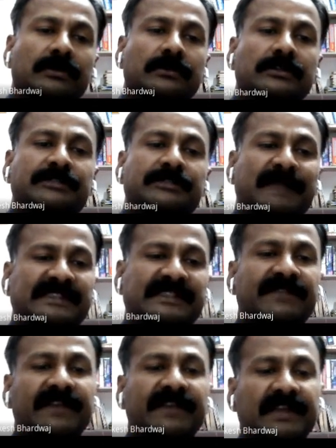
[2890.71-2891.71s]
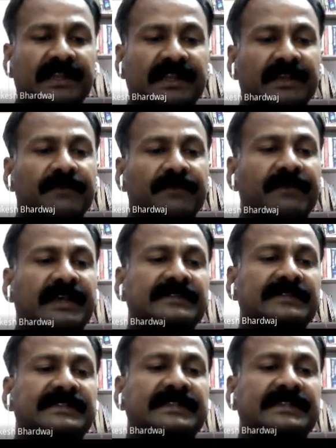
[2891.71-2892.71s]
specifically, we
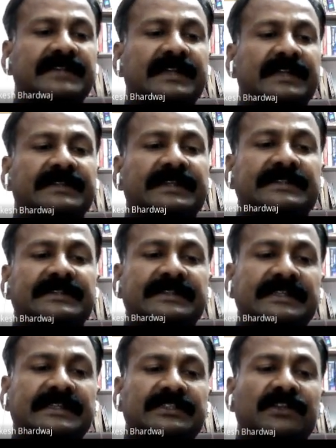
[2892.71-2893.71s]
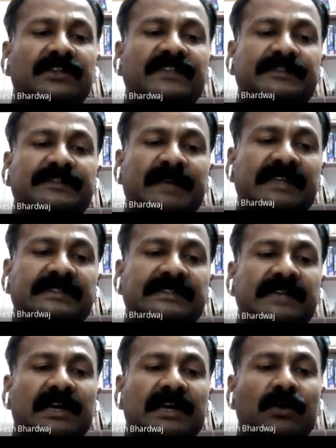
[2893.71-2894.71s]
can say that there is region of space
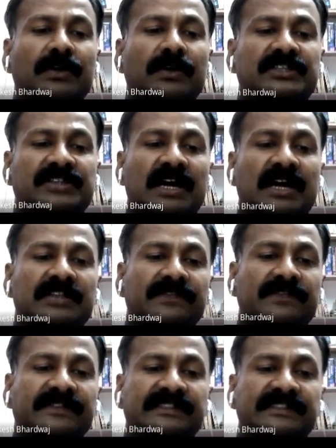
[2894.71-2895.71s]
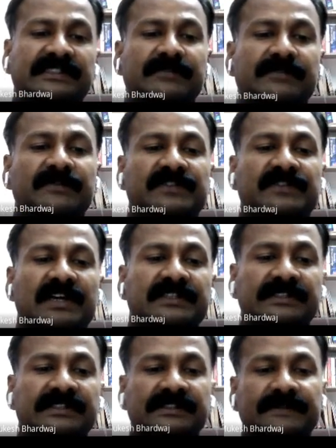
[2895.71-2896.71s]
around a charge of a system of
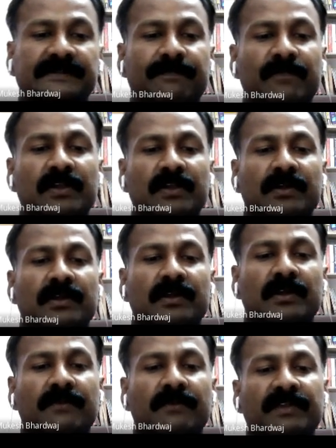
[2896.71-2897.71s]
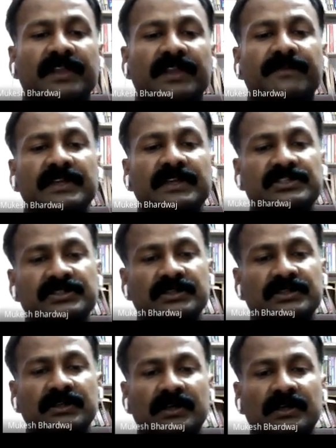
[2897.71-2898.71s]
charges within which
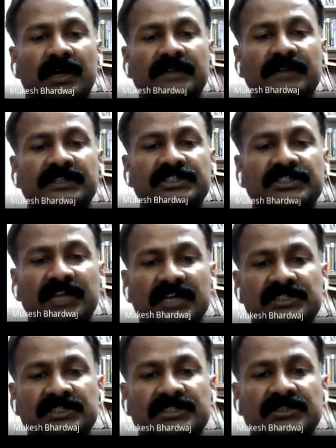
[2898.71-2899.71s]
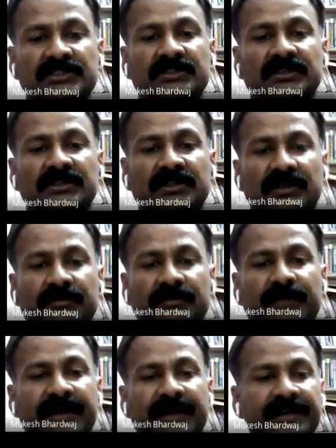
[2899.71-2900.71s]
other charged
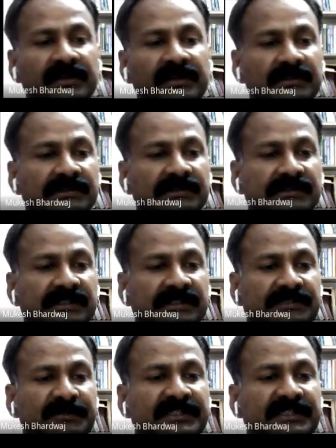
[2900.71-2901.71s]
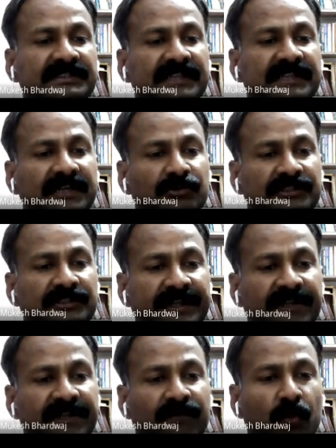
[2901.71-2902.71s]
particles experience
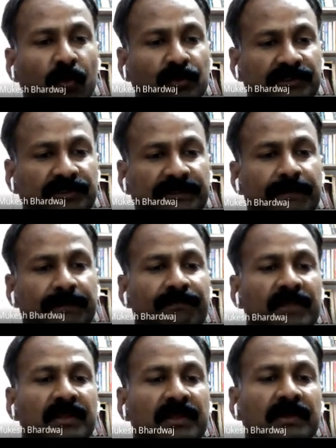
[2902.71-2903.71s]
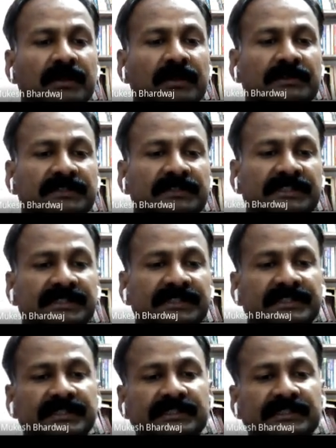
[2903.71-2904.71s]
electrostatic force. This
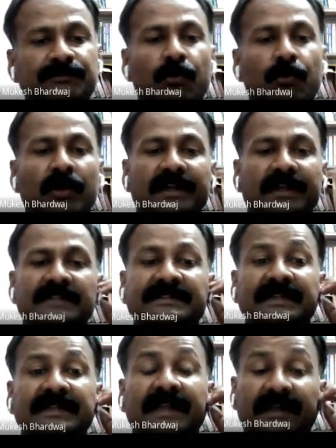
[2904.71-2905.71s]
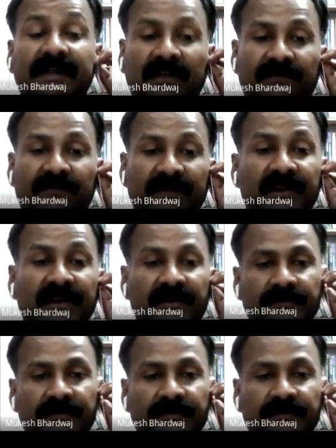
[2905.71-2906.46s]
region is spoken as electric field.